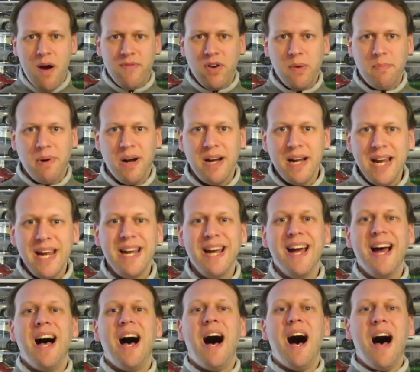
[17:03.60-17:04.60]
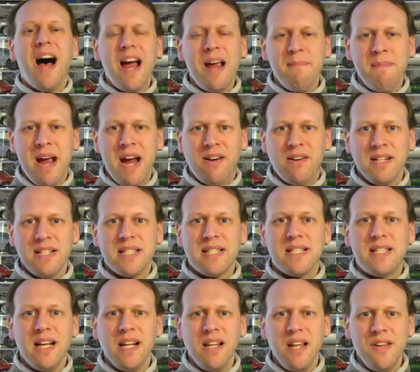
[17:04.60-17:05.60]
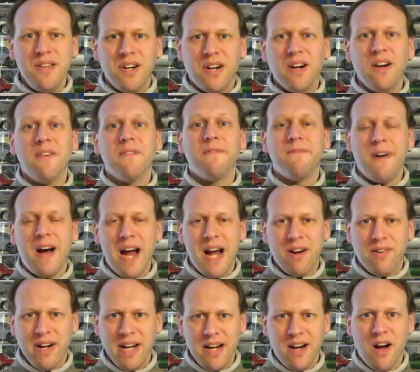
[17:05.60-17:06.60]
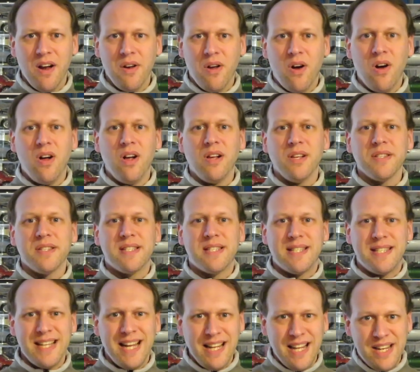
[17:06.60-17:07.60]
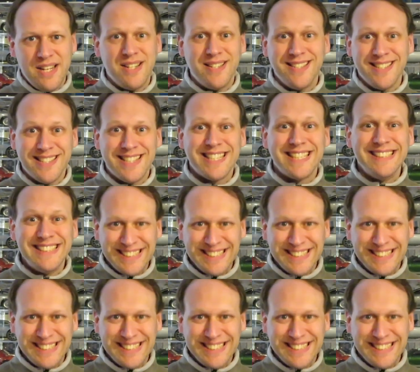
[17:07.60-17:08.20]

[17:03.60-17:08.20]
everybody. I'm Aaron Cylinder, firing on all cylinders.